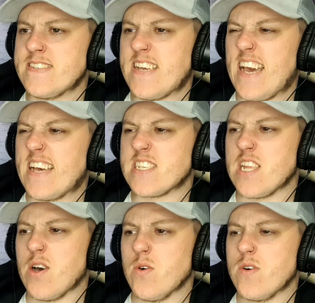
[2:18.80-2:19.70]
Yeah, that's
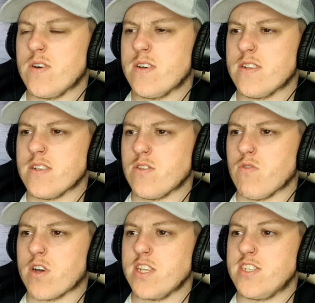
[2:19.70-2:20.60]
no the
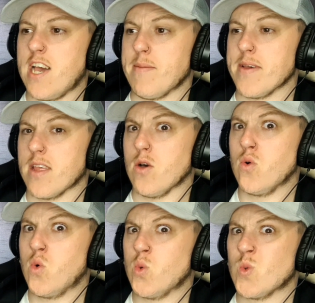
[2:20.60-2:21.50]
rocking chair bit though.
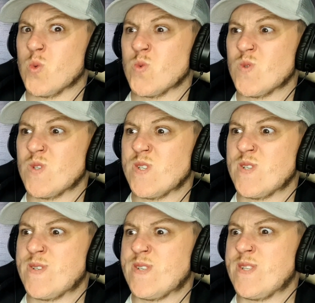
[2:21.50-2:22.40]

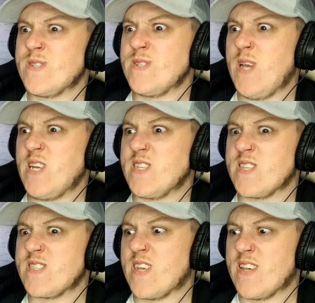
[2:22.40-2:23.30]

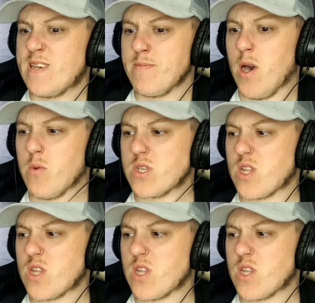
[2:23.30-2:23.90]
Jesus. No, it would have